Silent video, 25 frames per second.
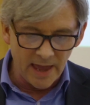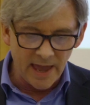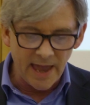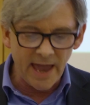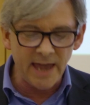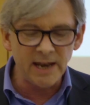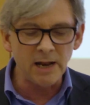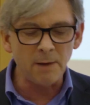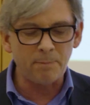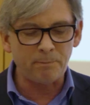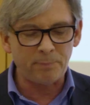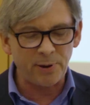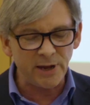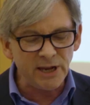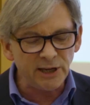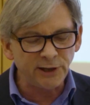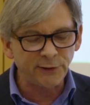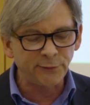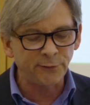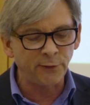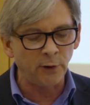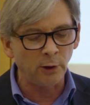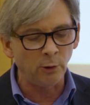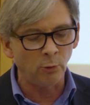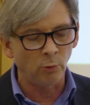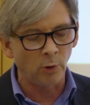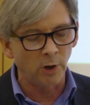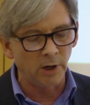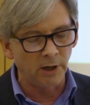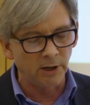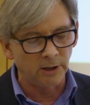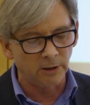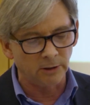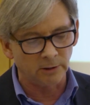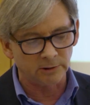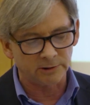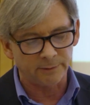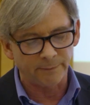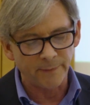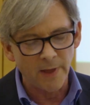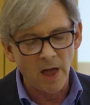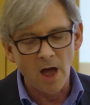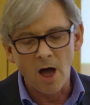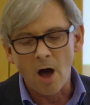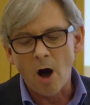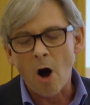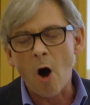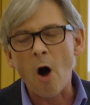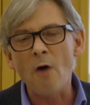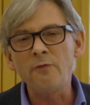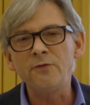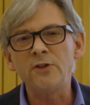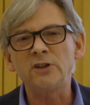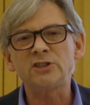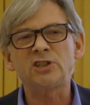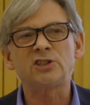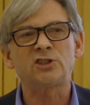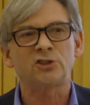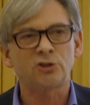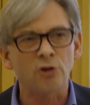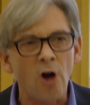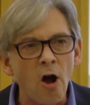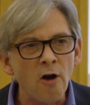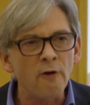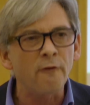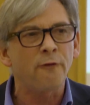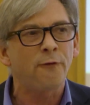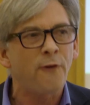in a peaceful world on the strong